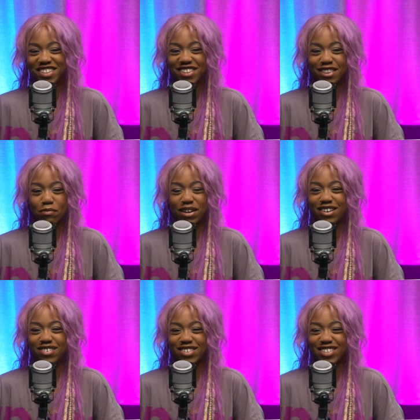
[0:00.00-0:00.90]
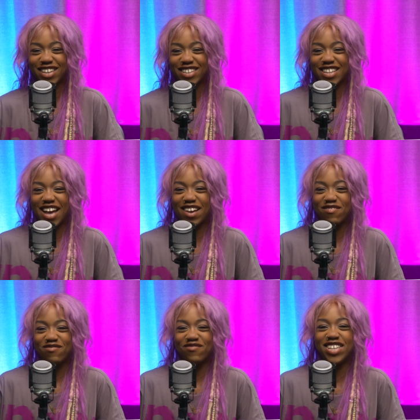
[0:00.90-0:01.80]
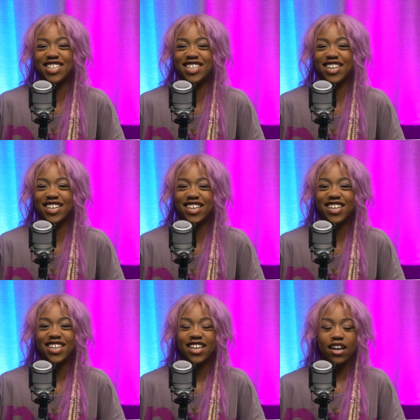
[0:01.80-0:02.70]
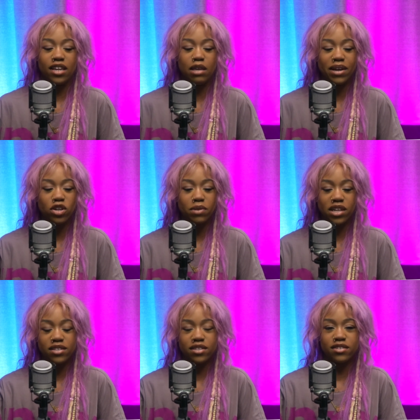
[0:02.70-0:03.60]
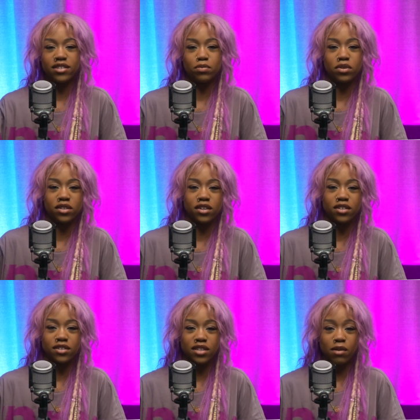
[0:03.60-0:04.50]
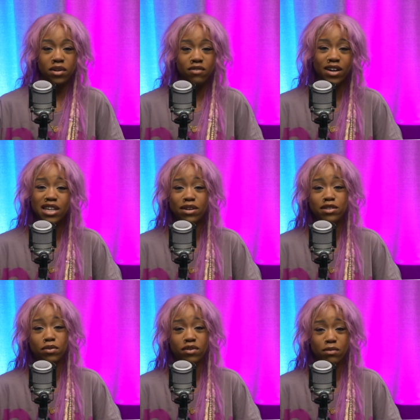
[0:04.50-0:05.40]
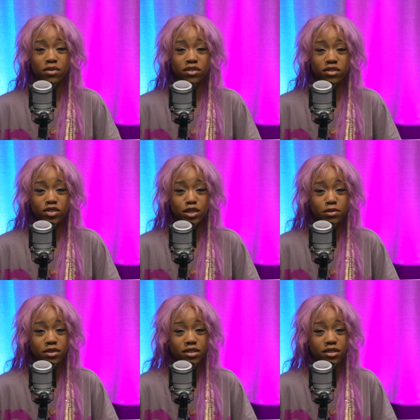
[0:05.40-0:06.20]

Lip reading: the main context that I've missed here, and he better not be listening to this podcast because I'm going to find a way to block him on YouTube.